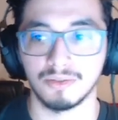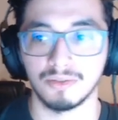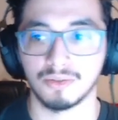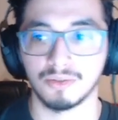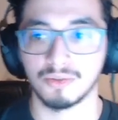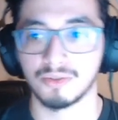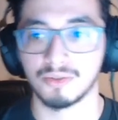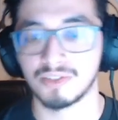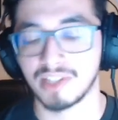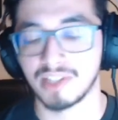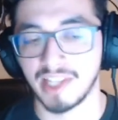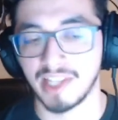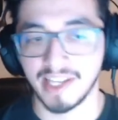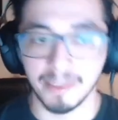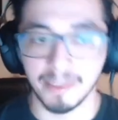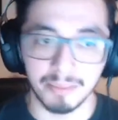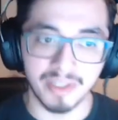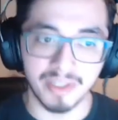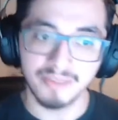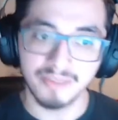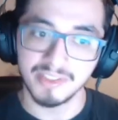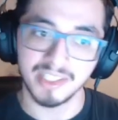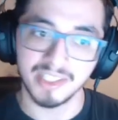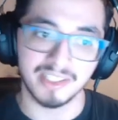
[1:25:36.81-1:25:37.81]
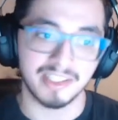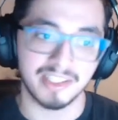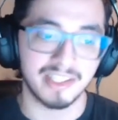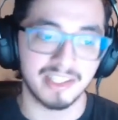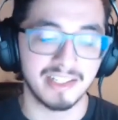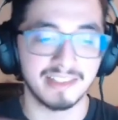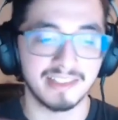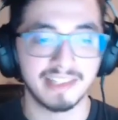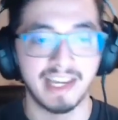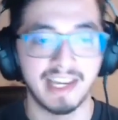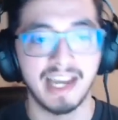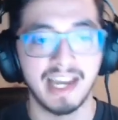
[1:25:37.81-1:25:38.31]
So there's a lot of pivoting that
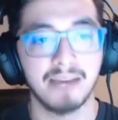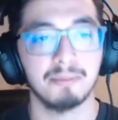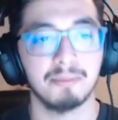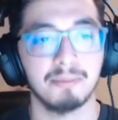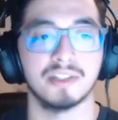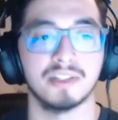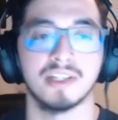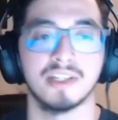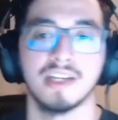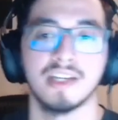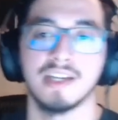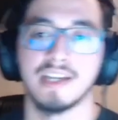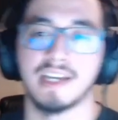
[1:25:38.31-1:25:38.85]
needs to happen.